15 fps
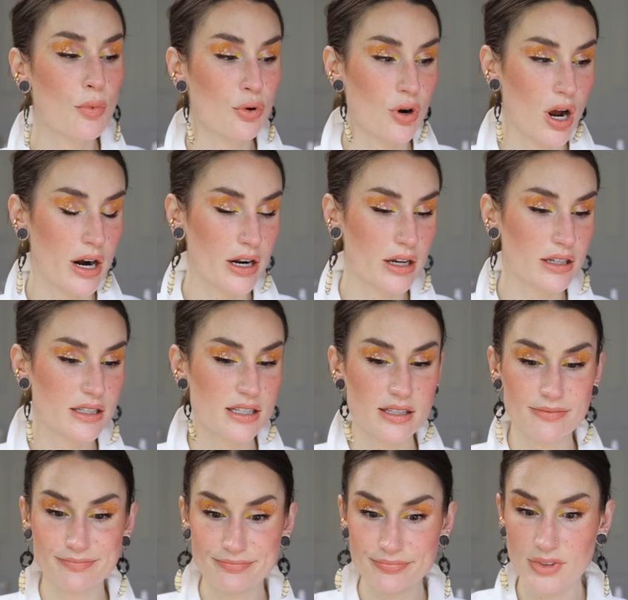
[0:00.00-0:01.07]

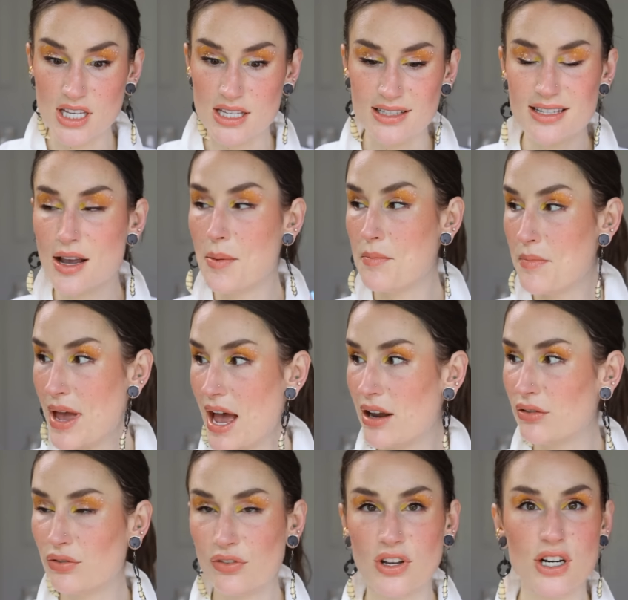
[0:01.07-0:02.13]
products, these
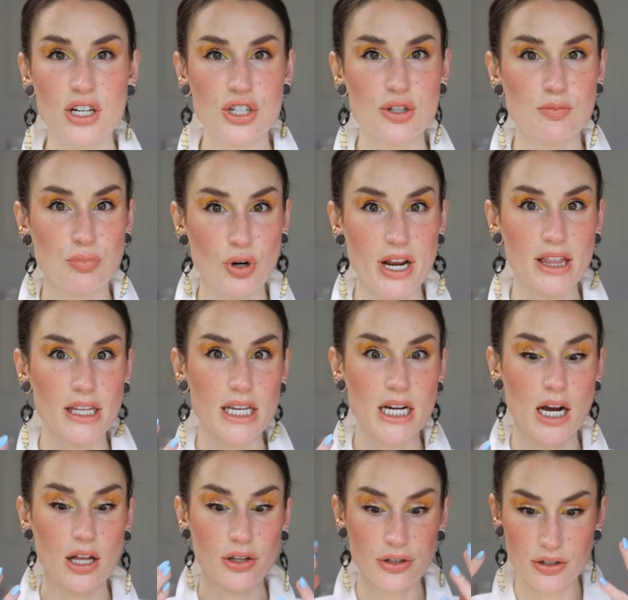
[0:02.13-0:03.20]
matte finish, brightly
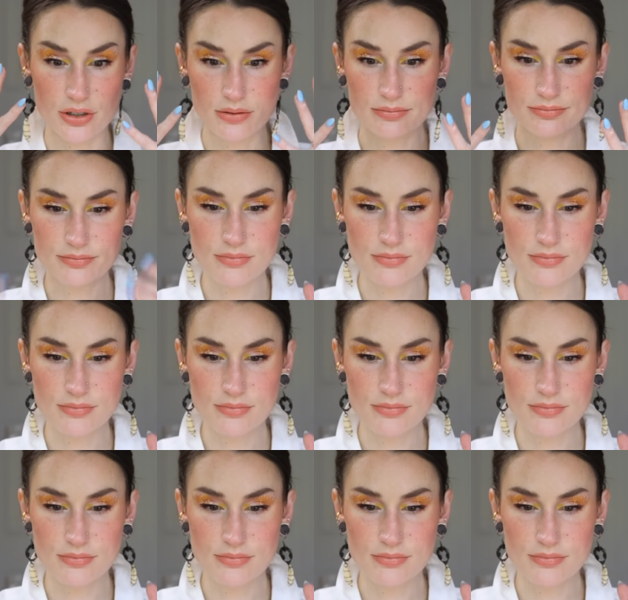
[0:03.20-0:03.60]
colored